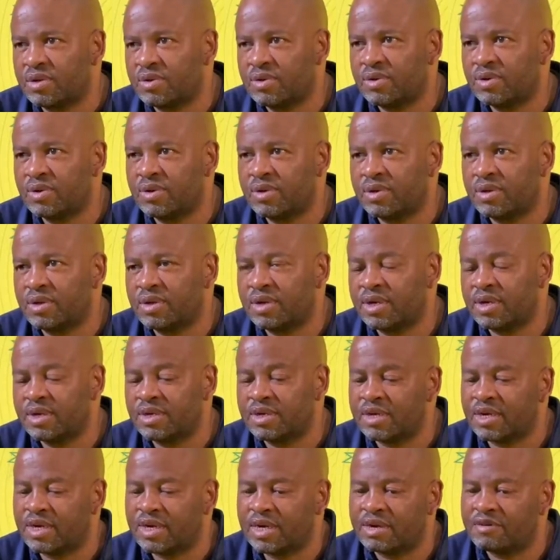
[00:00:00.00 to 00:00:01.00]
you know,
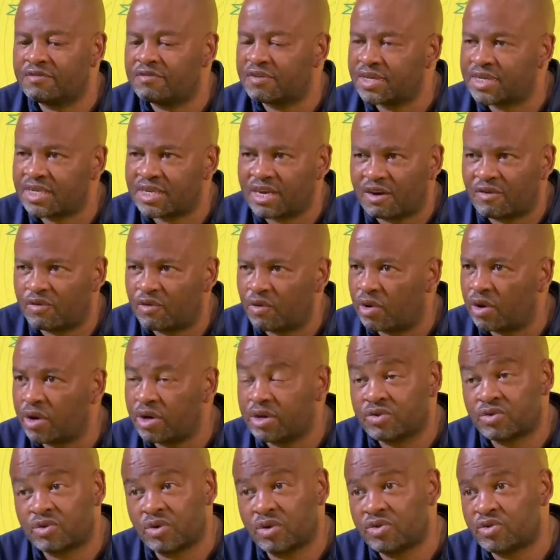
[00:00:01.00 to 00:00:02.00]
and first half, we
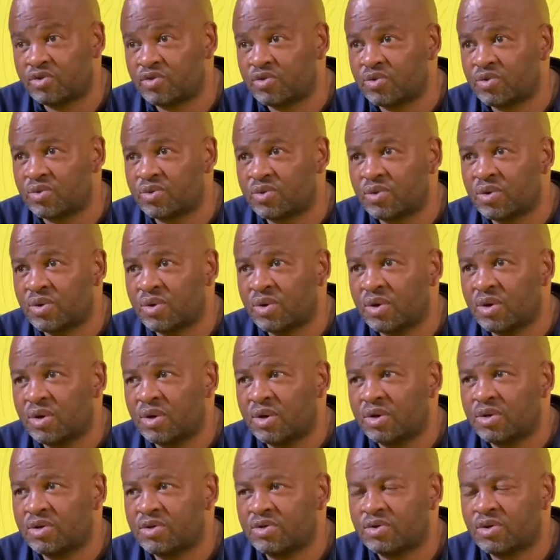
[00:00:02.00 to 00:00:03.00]
only scored 2.
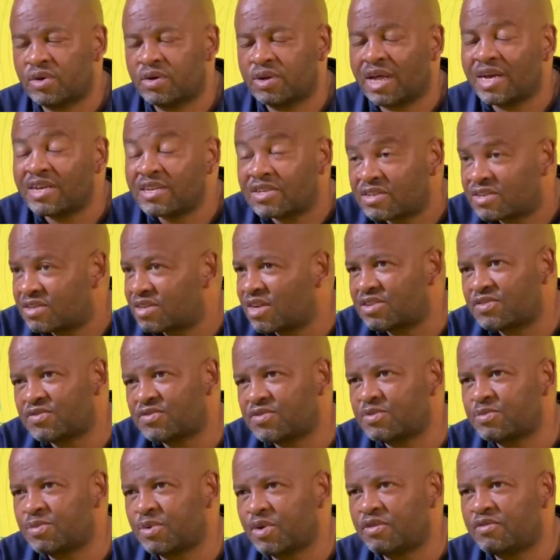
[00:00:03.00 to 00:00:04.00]
So that's
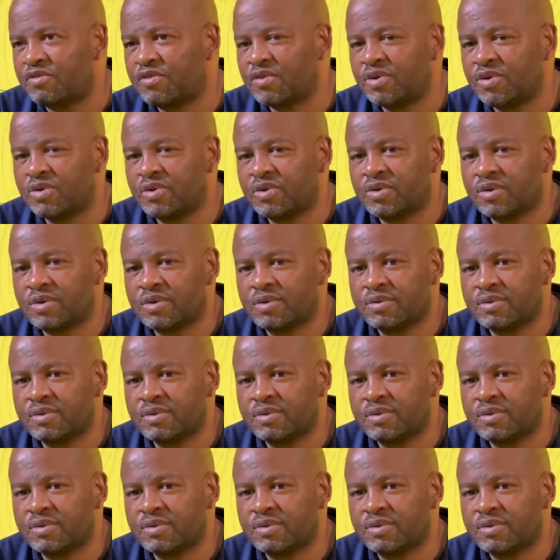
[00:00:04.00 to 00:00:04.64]
football for you.